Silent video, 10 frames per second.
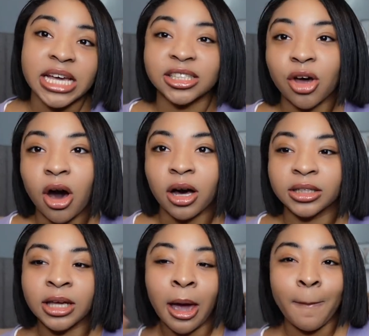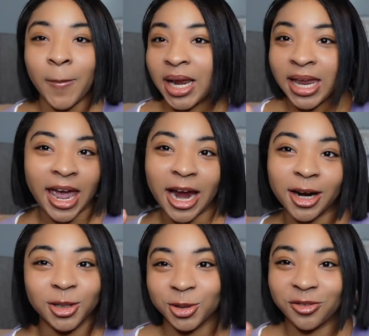It's called
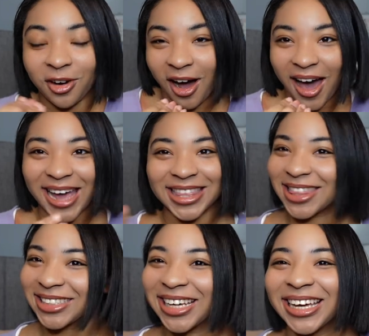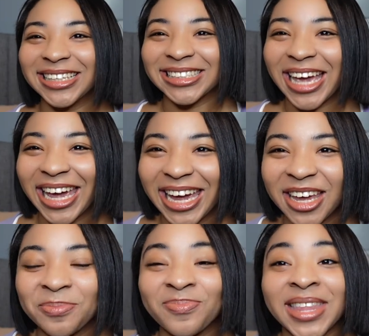Maniere De Voir, I think that's how you say
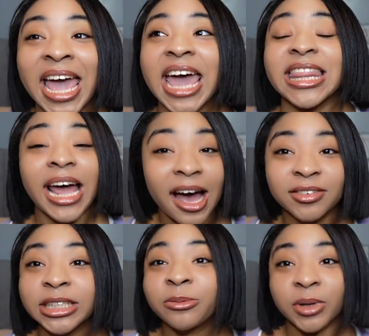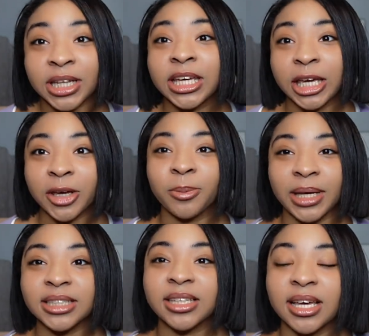it. They have some really cute
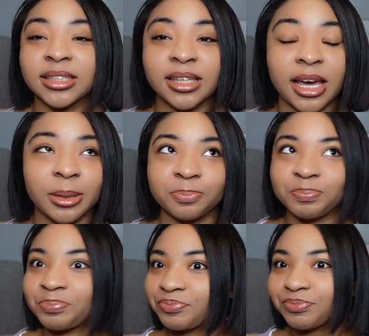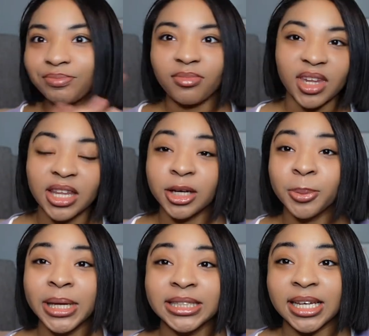pieces, like their
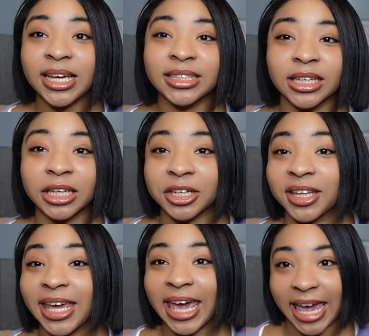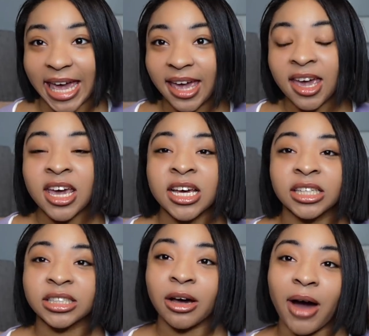pieces literally hit.
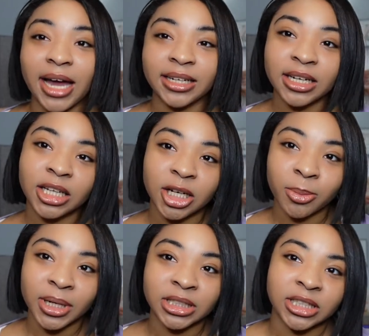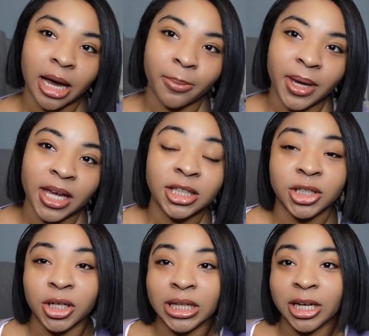So I did a little bit of shopping
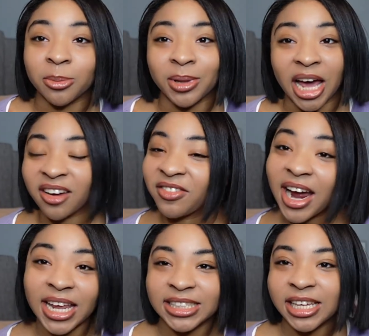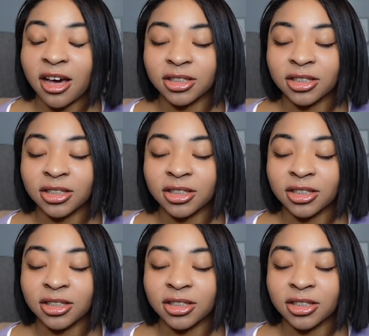during their Black Friday sale.